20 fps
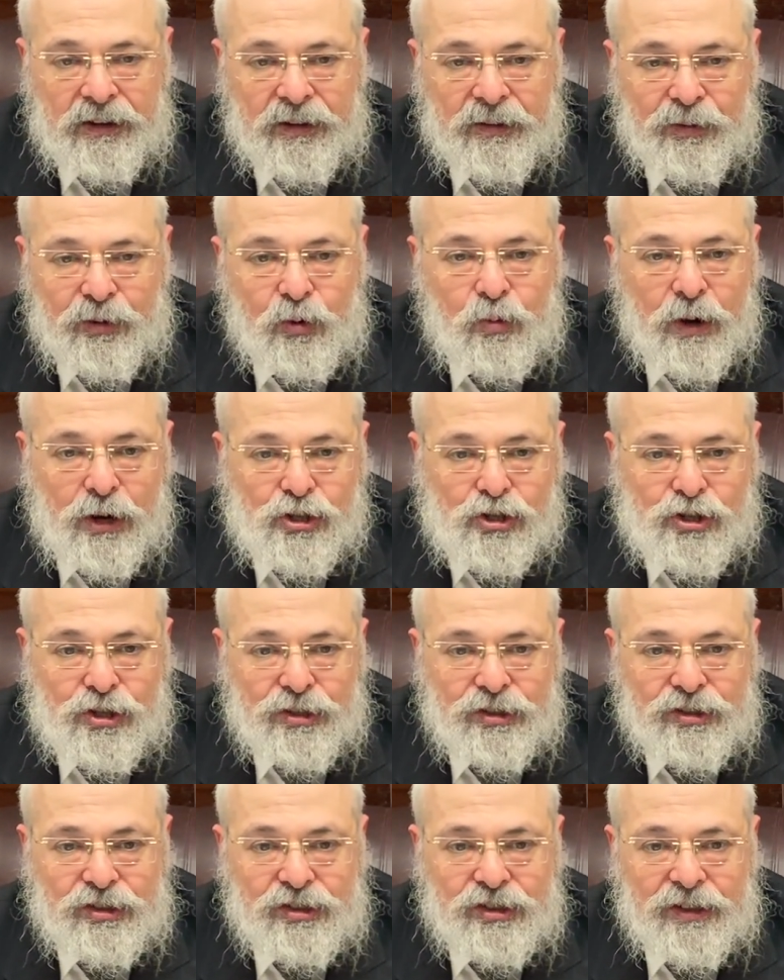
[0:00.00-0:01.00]

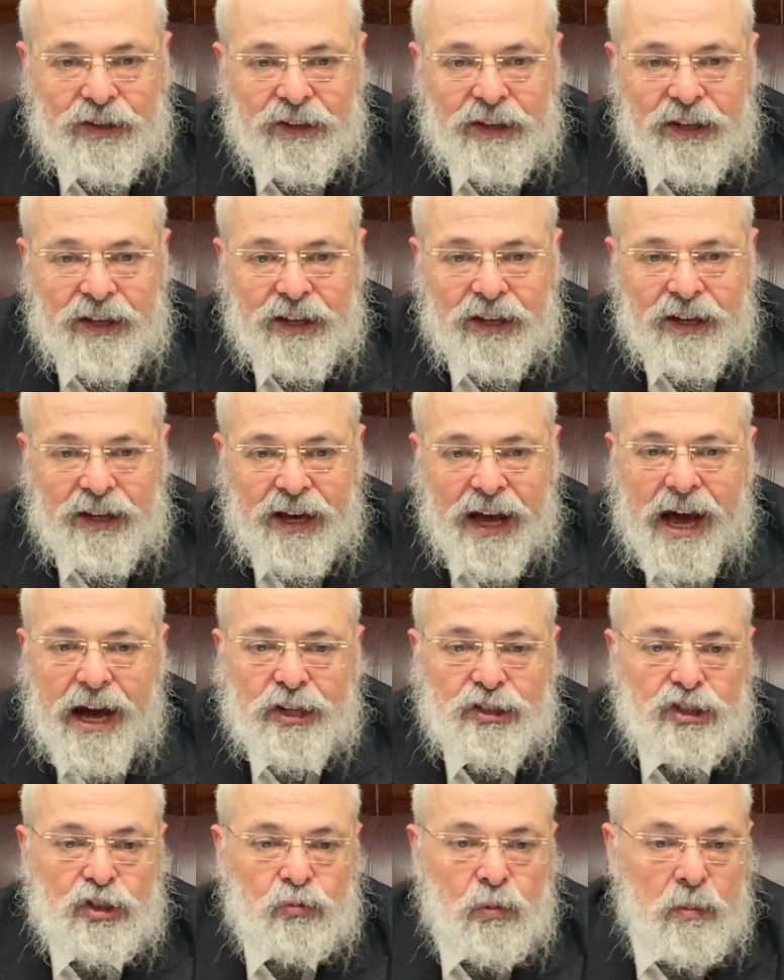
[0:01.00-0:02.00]
questions. How
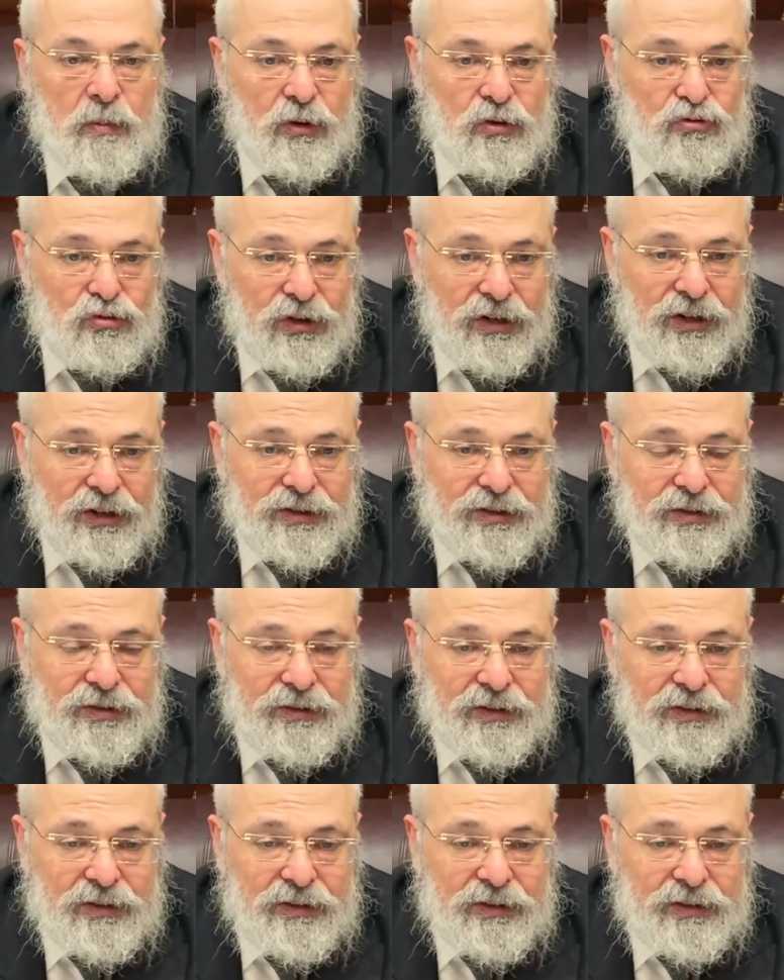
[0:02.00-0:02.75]
is the woman treated?